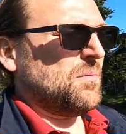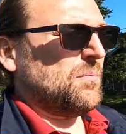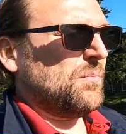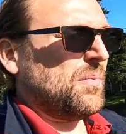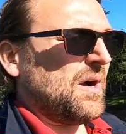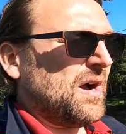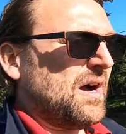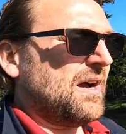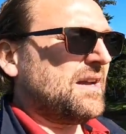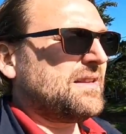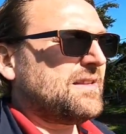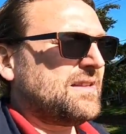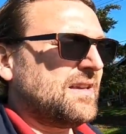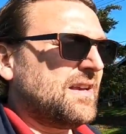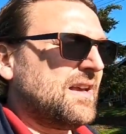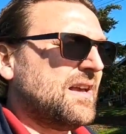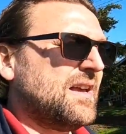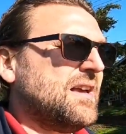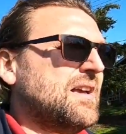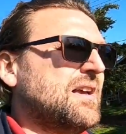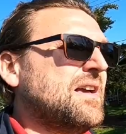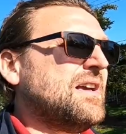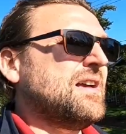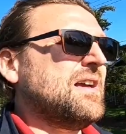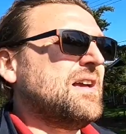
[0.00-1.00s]
But
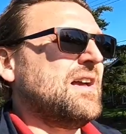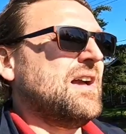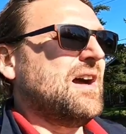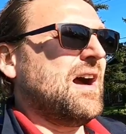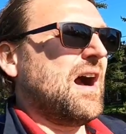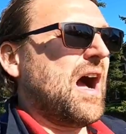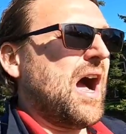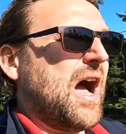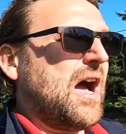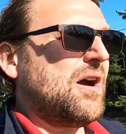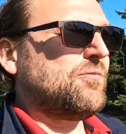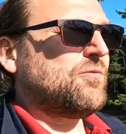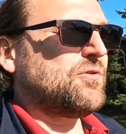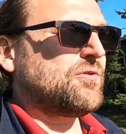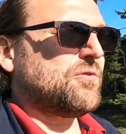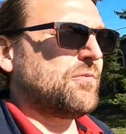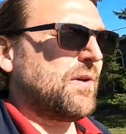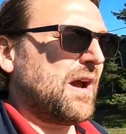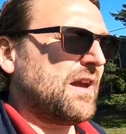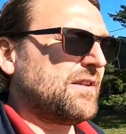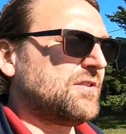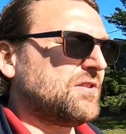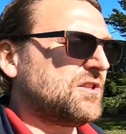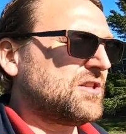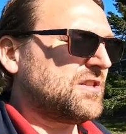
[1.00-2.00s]
I would
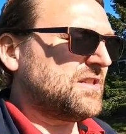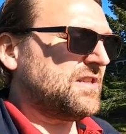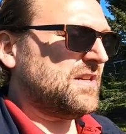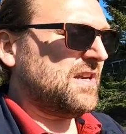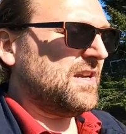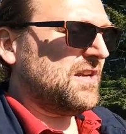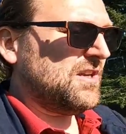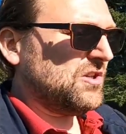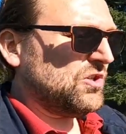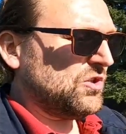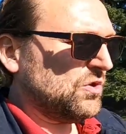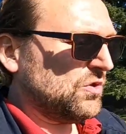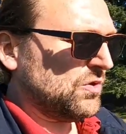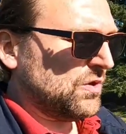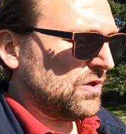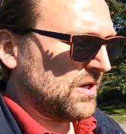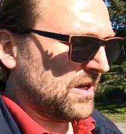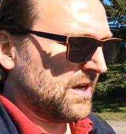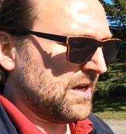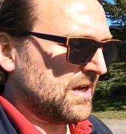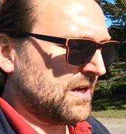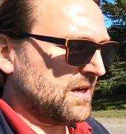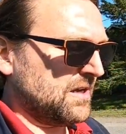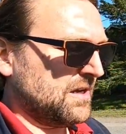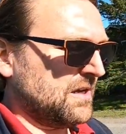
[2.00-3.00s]
rather see you
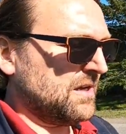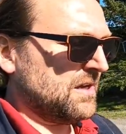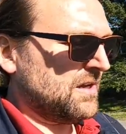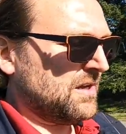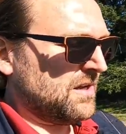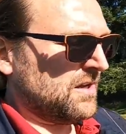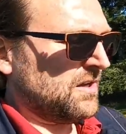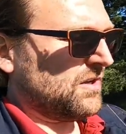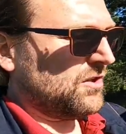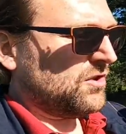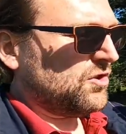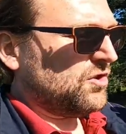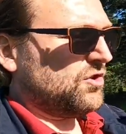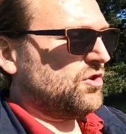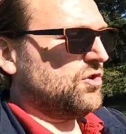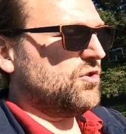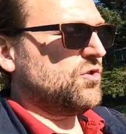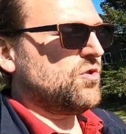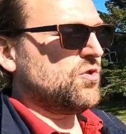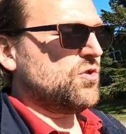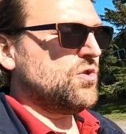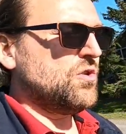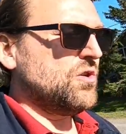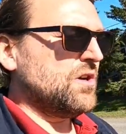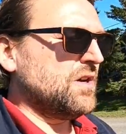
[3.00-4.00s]

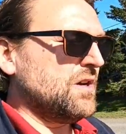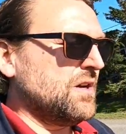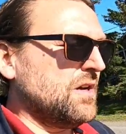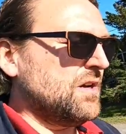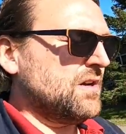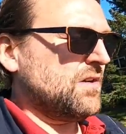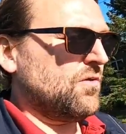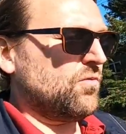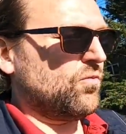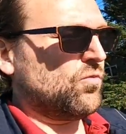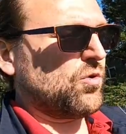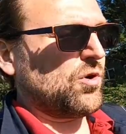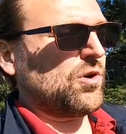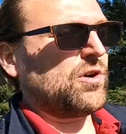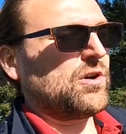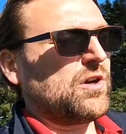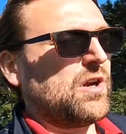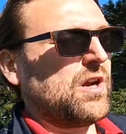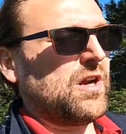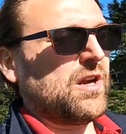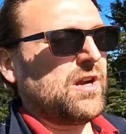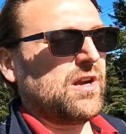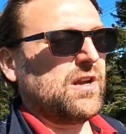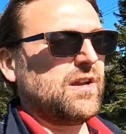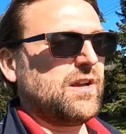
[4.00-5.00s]
do
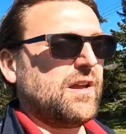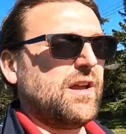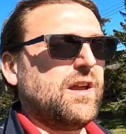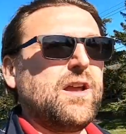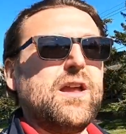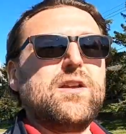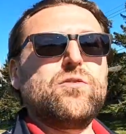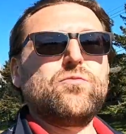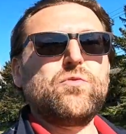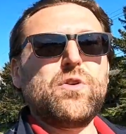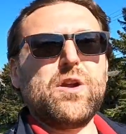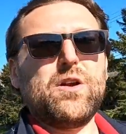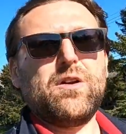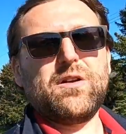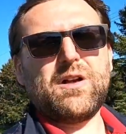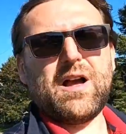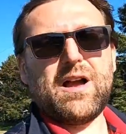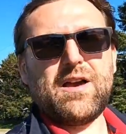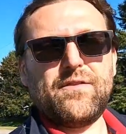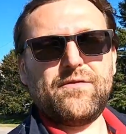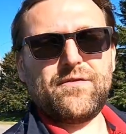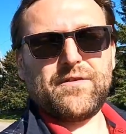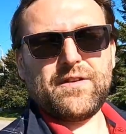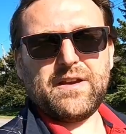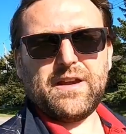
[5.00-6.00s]
work in real
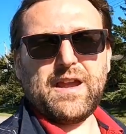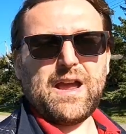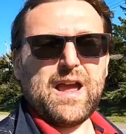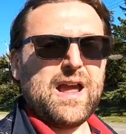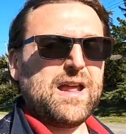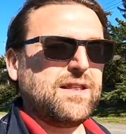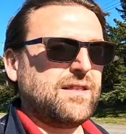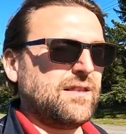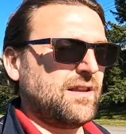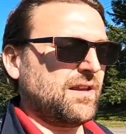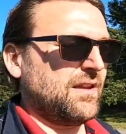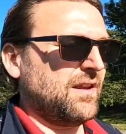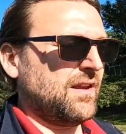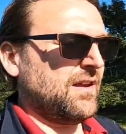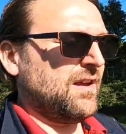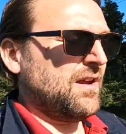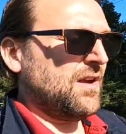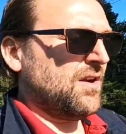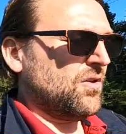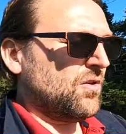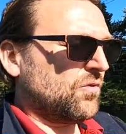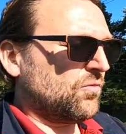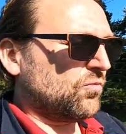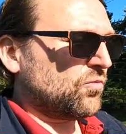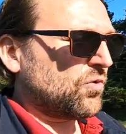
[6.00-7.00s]
life, get
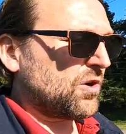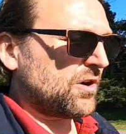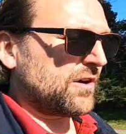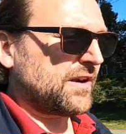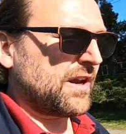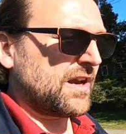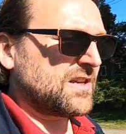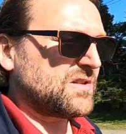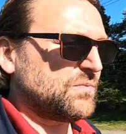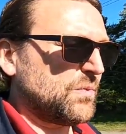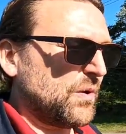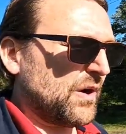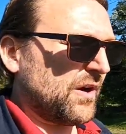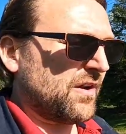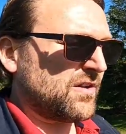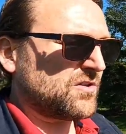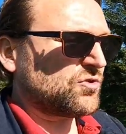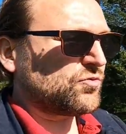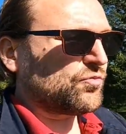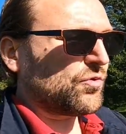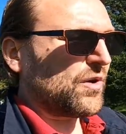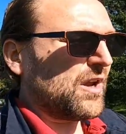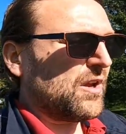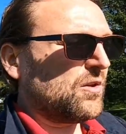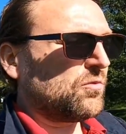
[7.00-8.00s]
work
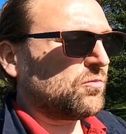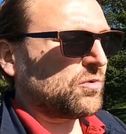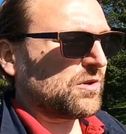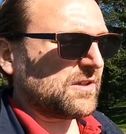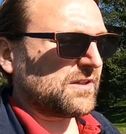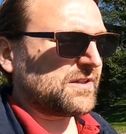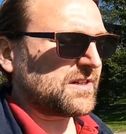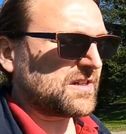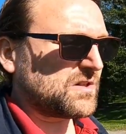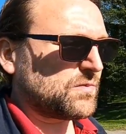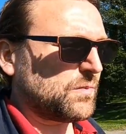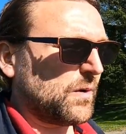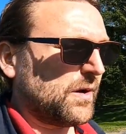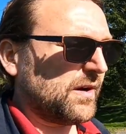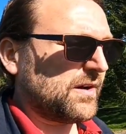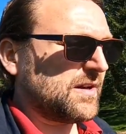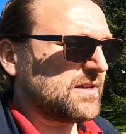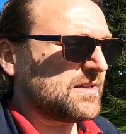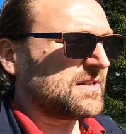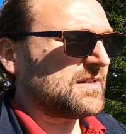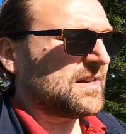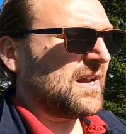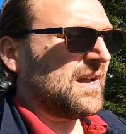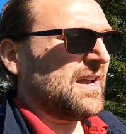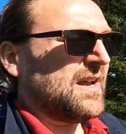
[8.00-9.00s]
experience, real world
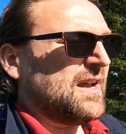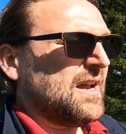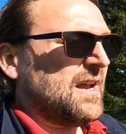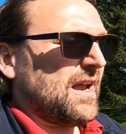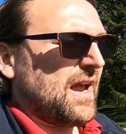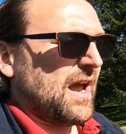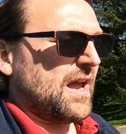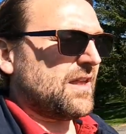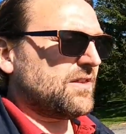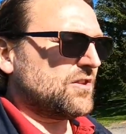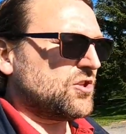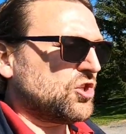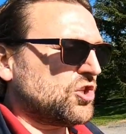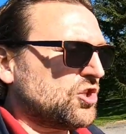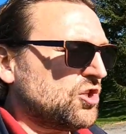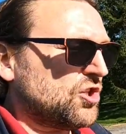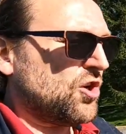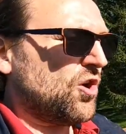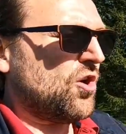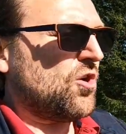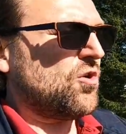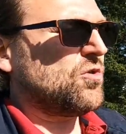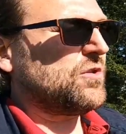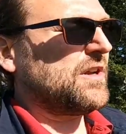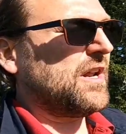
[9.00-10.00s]
experience, and
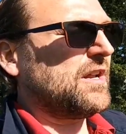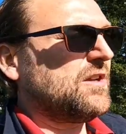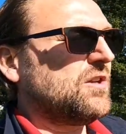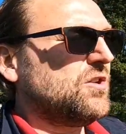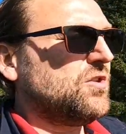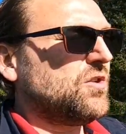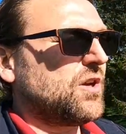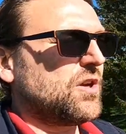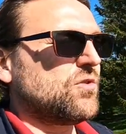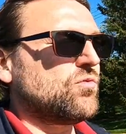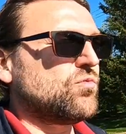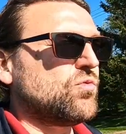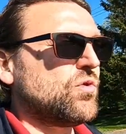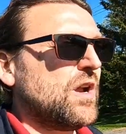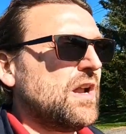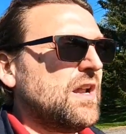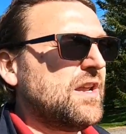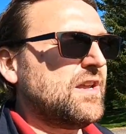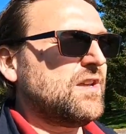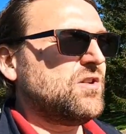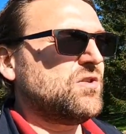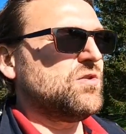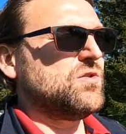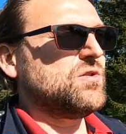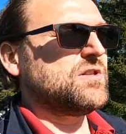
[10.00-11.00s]
show that you can really
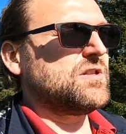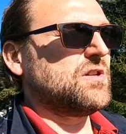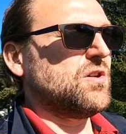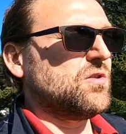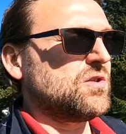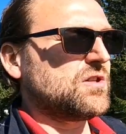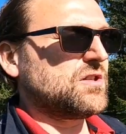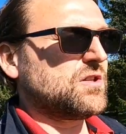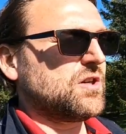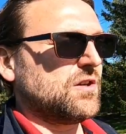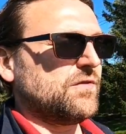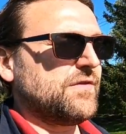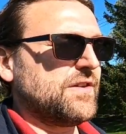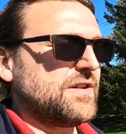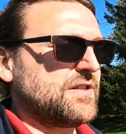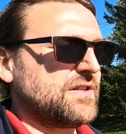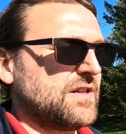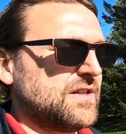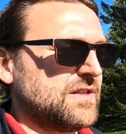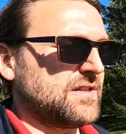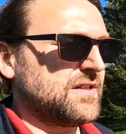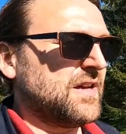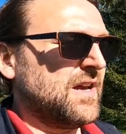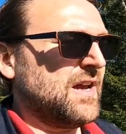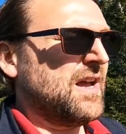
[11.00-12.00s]
use those
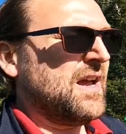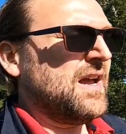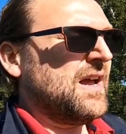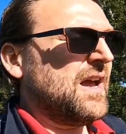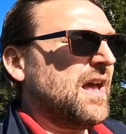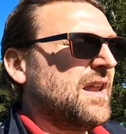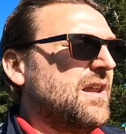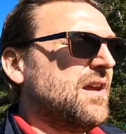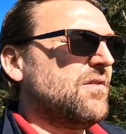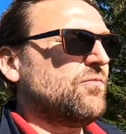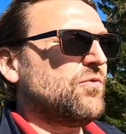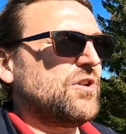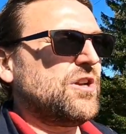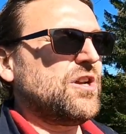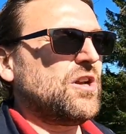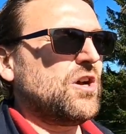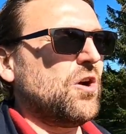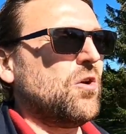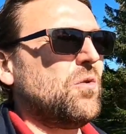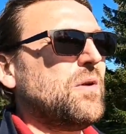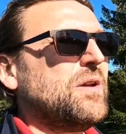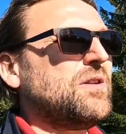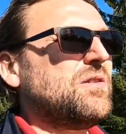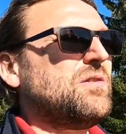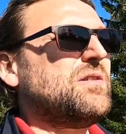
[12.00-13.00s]
services. And then when you
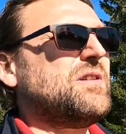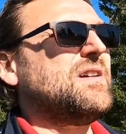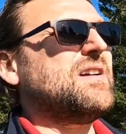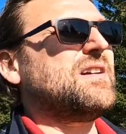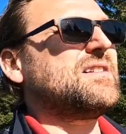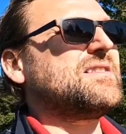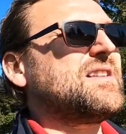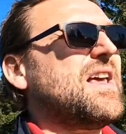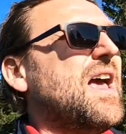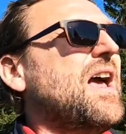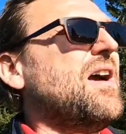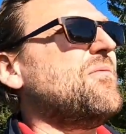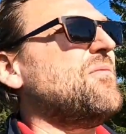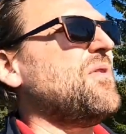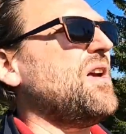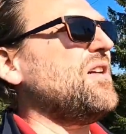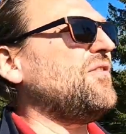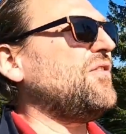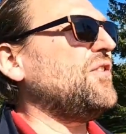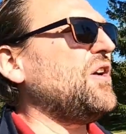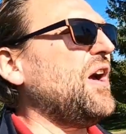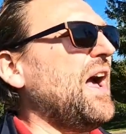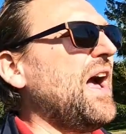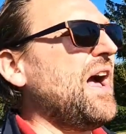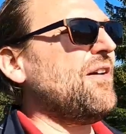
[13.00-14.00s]
go into the exam,
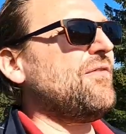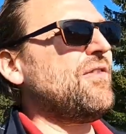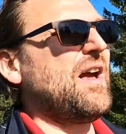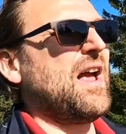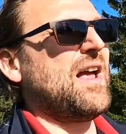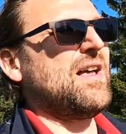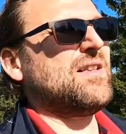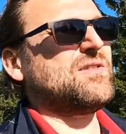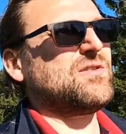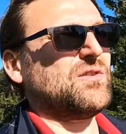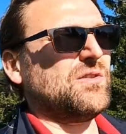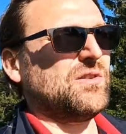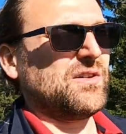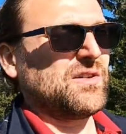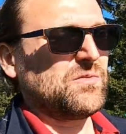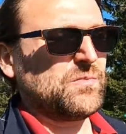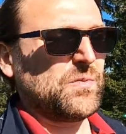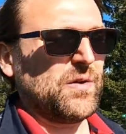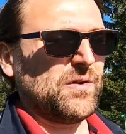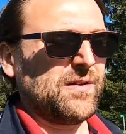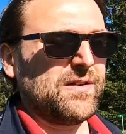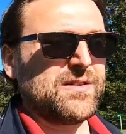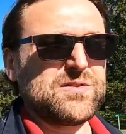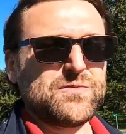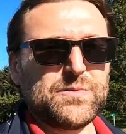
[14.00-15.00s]
if you have hands-on
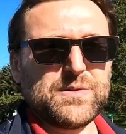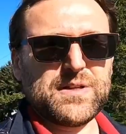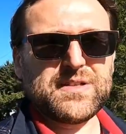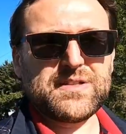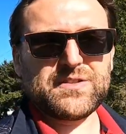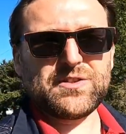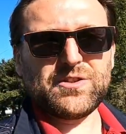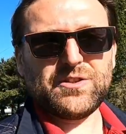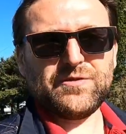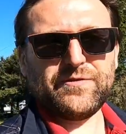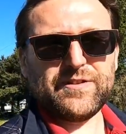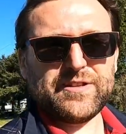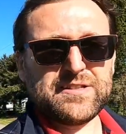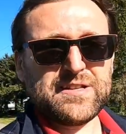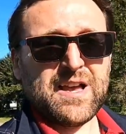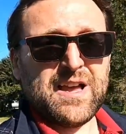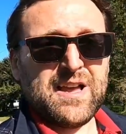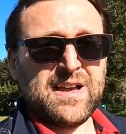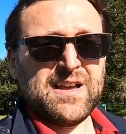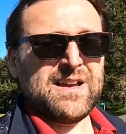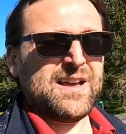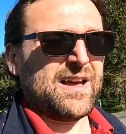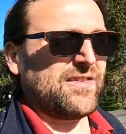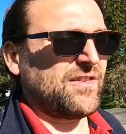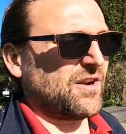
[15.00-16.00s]
experience with a service
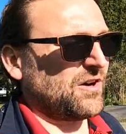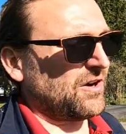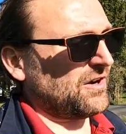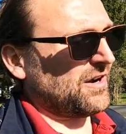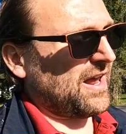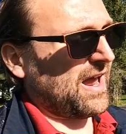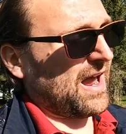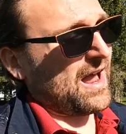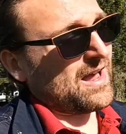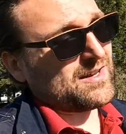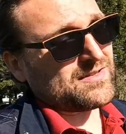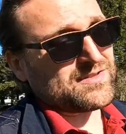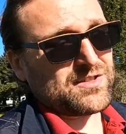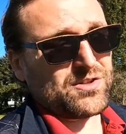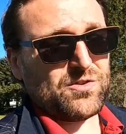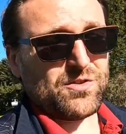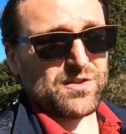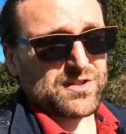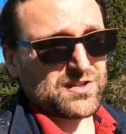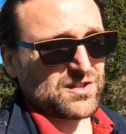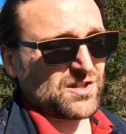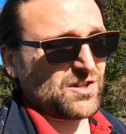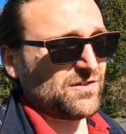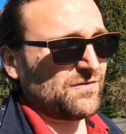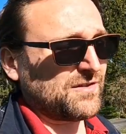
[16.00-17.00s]
and they're going to ask you a
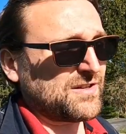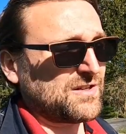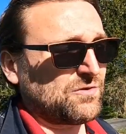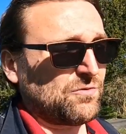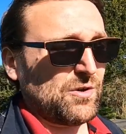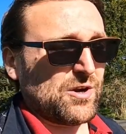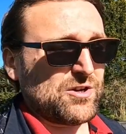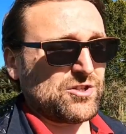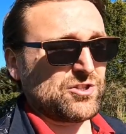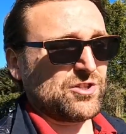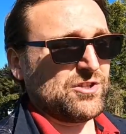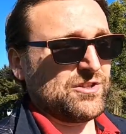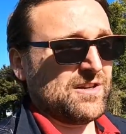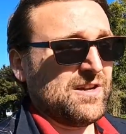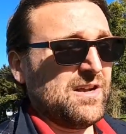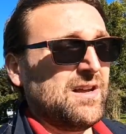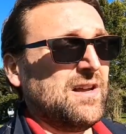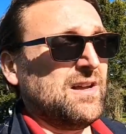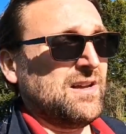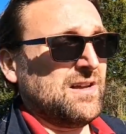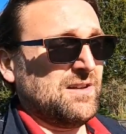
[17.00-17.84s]
service question,